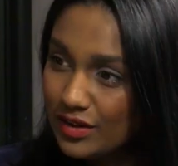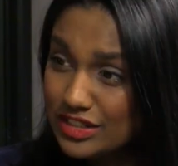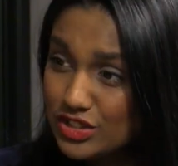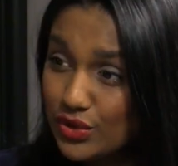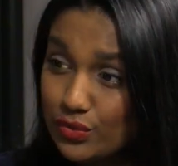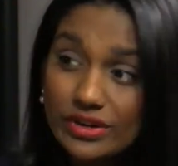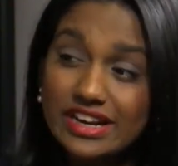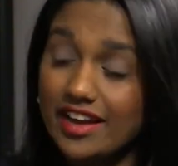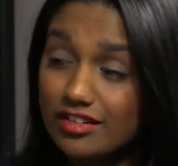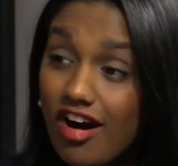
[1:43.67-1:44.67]
it's a really
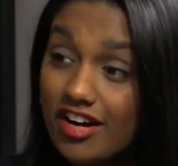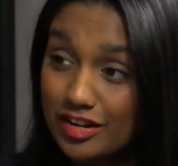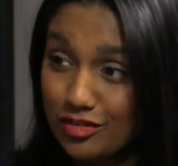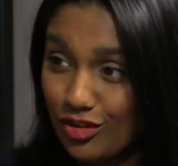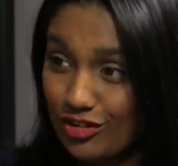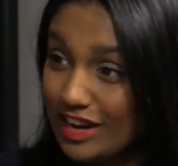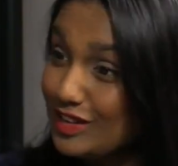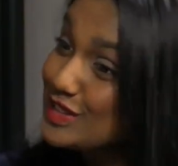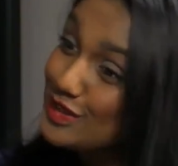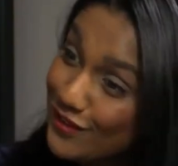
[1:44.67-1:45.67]
iconic role, and
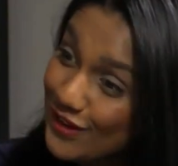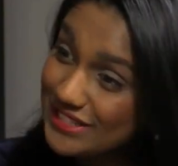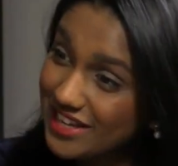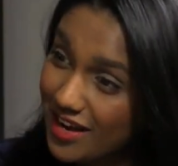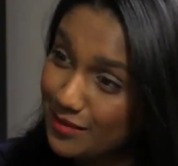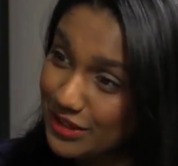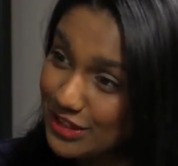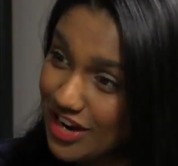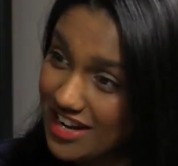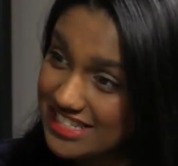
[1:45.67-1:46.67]
it's the first time you're
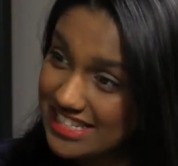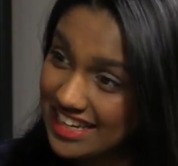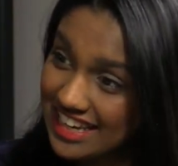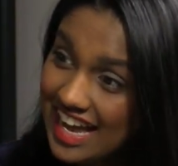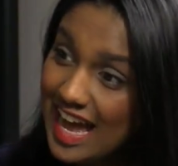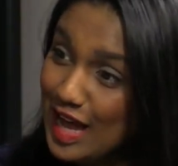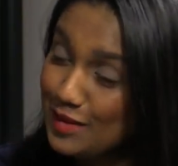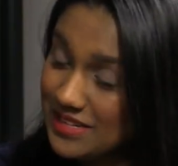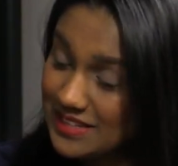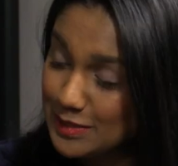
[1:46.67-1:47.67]
dancing
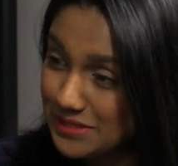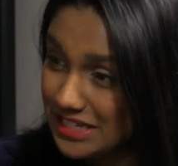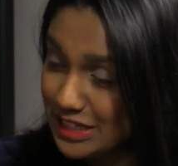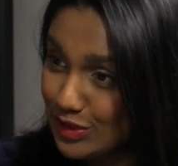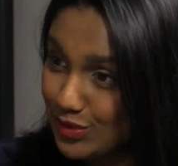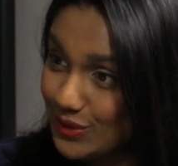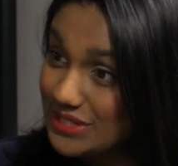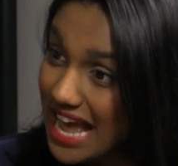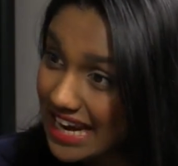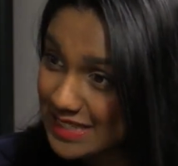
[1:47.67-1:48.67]
in this particular role.
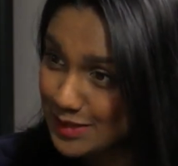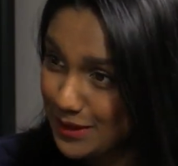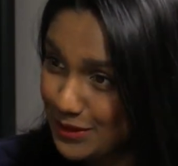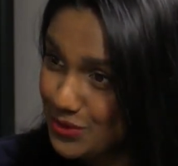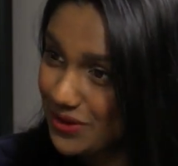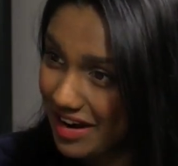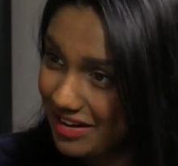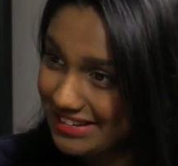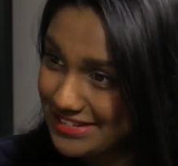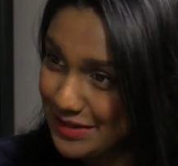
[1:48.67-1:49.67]
Tell us about your
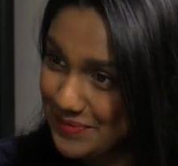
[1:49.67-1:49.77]
character.